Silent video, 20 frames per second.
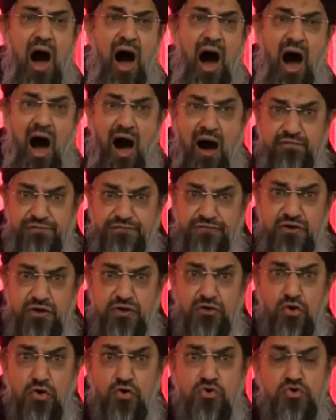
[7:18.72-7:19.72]
after
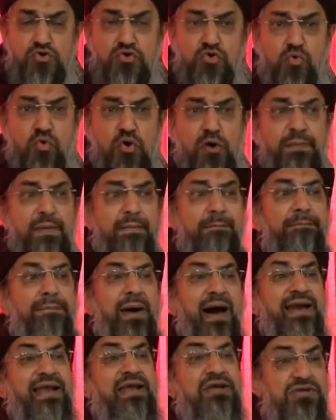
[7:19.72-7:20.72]
those who will be
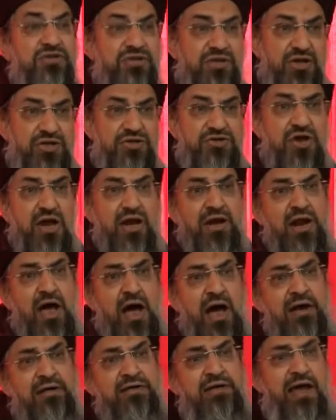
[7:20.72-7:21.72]
punished in
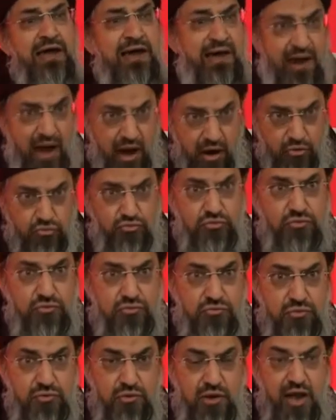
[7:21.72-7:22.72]
Jannah and taken out,
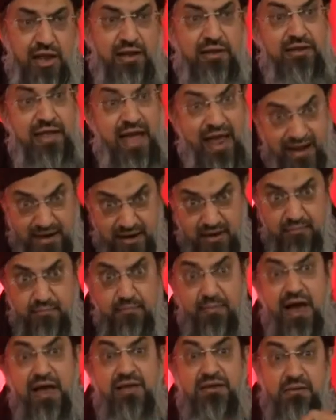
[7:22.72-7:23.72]
and
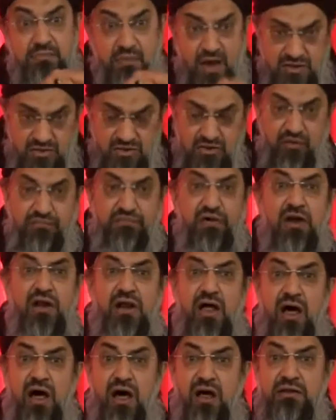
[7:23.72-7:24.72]
then by the mercy of
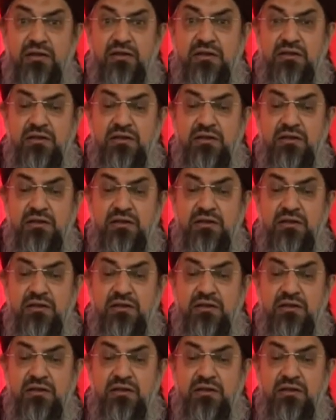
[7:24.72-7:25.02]
Allah,